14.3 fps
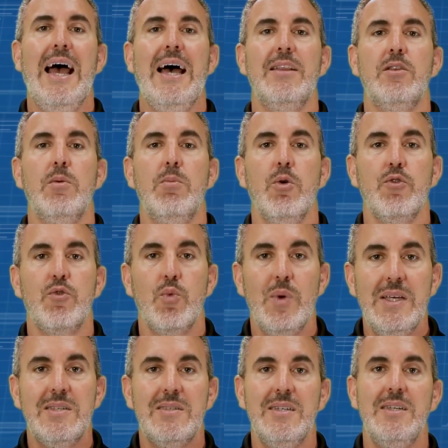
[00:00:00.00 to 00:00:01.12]
at the most
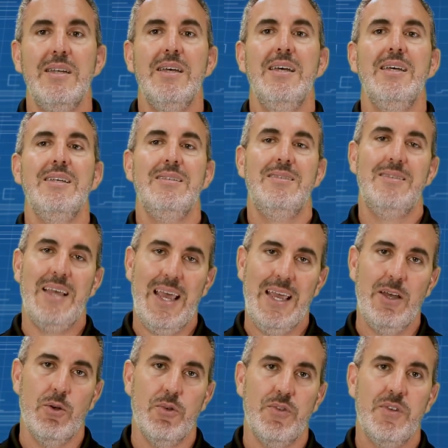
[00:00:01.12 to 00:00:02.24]
recent
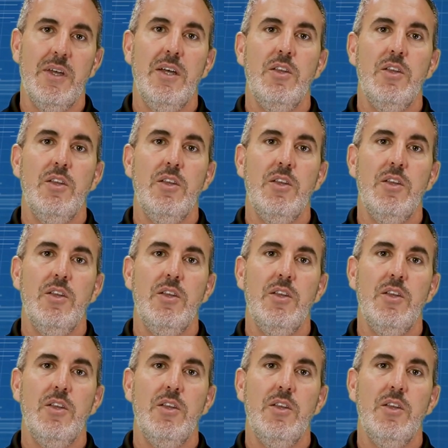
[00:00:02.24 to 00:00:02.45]
sales.